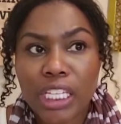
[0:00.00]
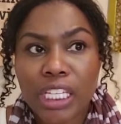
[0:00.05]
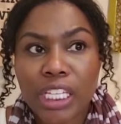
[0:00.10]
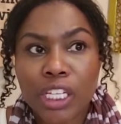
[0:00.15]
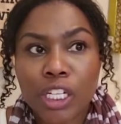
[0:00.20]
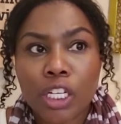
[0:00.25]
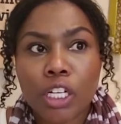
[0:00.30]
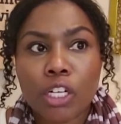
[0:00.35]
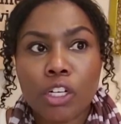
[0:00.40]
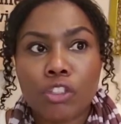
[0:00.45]

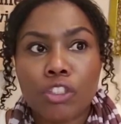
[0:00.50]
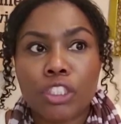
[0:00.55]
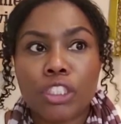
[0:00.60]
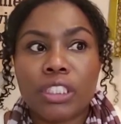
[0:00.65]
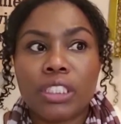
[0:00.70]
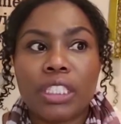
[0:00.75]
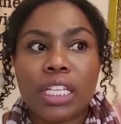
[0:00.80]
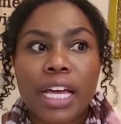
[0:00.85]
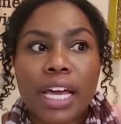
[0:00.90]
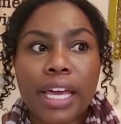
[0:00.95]
you know,
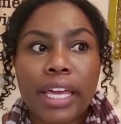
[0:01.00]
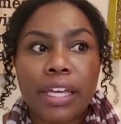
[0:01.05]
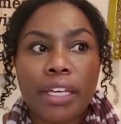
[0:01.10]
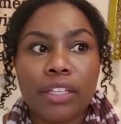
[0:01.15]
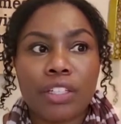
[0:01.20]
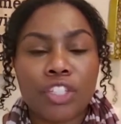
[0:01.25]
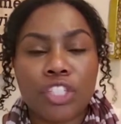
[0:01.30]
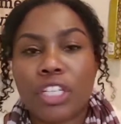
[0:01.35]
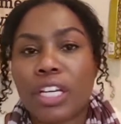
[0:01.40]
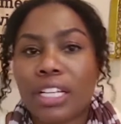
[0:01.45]
you're
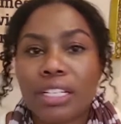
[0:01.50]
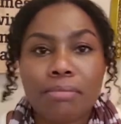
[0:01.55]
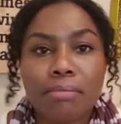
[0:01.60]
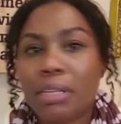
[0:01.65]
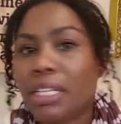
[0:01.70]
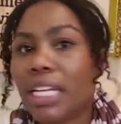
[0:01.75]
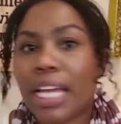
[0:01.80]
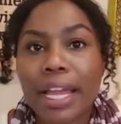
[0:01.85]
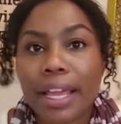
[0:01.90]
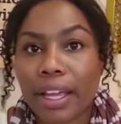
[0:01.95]
like shutting
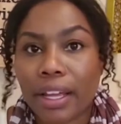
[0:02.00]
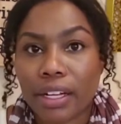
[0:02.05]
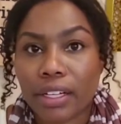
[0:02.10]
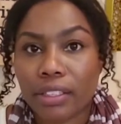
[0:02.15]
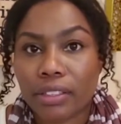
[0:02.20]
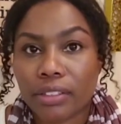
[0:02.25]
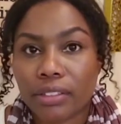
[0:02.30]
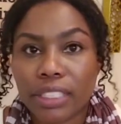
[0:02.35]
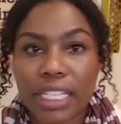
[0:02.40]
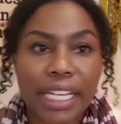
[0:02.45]
me
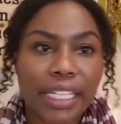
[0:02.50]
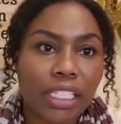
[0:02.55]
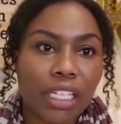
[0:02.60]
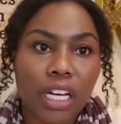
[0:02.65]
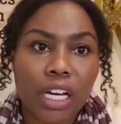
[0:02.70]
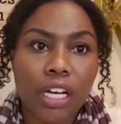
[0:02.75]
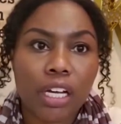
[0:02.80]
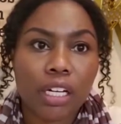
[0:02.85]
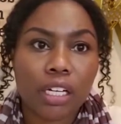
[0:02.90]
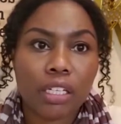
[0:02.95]
down. Like, no,
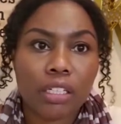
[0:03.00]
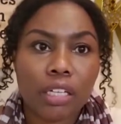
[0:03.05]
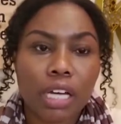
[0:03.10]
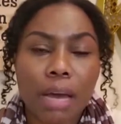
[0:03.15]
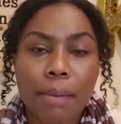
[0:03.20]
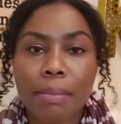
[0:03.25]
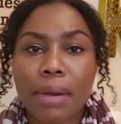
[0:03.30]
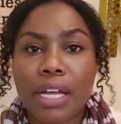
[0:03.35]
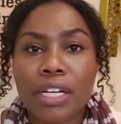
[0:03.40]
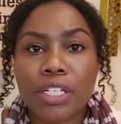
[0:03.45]
nah,
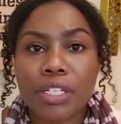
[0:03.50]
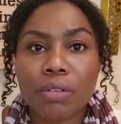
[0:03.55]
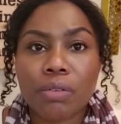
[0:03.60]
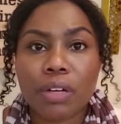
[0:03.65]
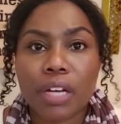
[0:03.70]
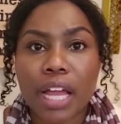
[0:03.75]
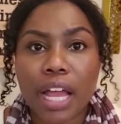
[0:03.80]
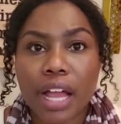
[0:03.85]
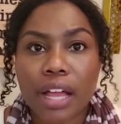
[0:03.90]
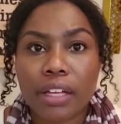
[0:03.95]
I'm not
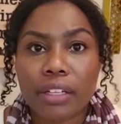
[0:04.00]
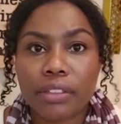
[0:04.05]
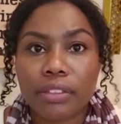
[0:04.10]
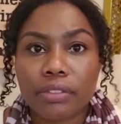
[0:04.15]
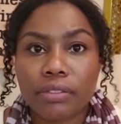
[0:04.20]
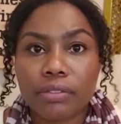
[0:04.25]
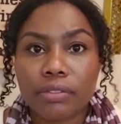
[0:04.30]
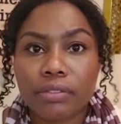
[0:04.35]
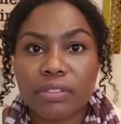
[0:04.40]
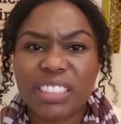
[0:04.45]
doing that
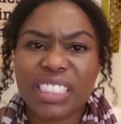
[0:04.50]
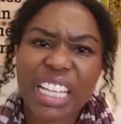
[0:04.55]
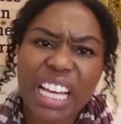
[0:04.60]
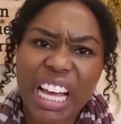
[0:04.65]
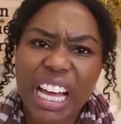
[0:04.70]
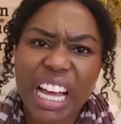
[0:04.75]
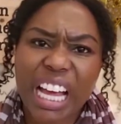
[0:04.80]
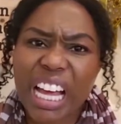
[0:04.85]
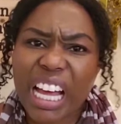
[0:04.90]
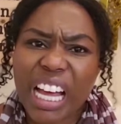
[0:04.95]

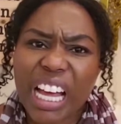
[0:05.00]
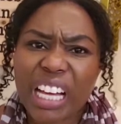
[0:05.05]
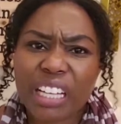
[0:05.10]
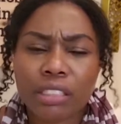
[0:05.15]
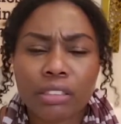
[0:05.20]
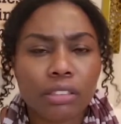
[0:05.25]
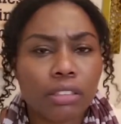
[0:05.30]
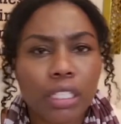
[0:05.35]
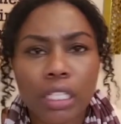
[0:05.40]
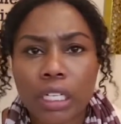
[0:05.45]
nah,
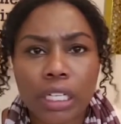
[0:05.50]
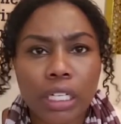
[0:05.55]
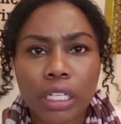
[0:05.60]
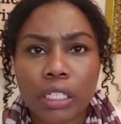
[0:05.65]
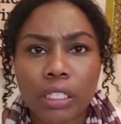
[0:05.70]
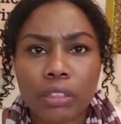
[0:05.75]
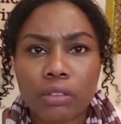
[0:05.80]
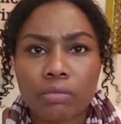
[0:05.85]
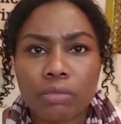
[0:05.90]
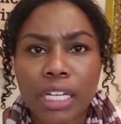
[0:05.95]

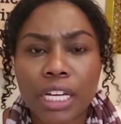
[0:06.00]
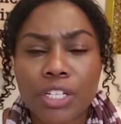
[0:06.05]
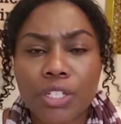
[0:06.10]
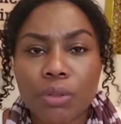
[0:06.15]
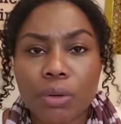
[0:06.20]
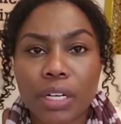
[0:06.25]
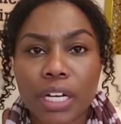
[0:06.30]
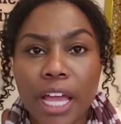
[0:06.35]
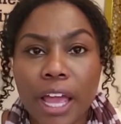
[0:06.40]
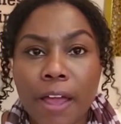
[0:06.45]
uh-uh, not
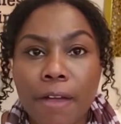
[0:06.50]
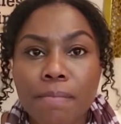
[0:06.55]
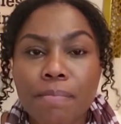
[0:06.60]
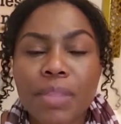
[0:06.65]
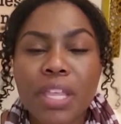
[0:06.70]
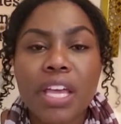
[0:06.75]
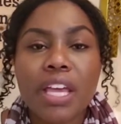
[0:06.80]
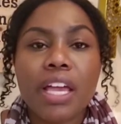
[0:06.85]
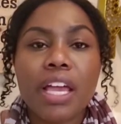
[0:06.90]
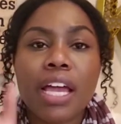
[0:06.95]
doing that.
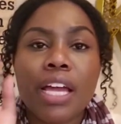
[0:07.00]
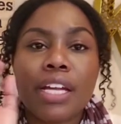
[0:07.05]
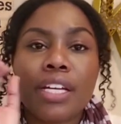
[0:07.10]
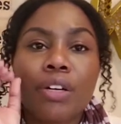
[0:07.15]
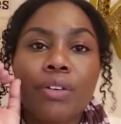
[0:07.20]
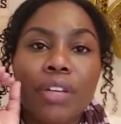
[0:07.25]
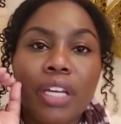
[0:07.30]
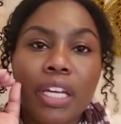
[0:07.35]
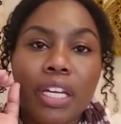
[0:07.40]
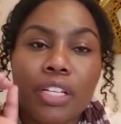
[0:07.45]
And
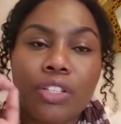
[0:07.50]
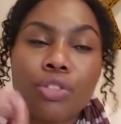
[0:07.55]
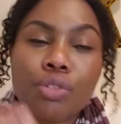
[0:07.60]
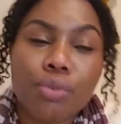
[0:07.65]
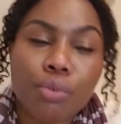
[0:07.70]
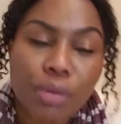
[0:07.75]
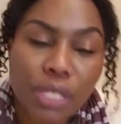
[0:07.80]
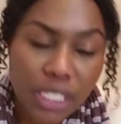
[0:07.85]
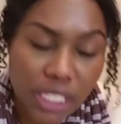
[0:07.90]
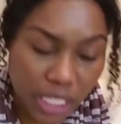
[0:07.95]
don't get it
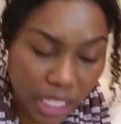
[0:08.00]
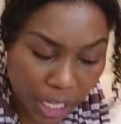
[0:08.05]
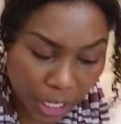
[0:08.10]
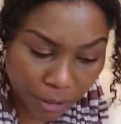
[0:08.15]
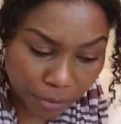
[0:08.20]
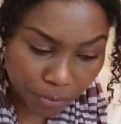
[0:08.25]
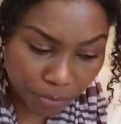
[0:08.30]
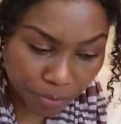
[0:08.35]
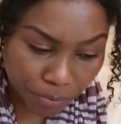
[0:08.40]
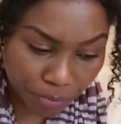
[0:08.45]

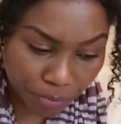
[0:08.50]
twisted.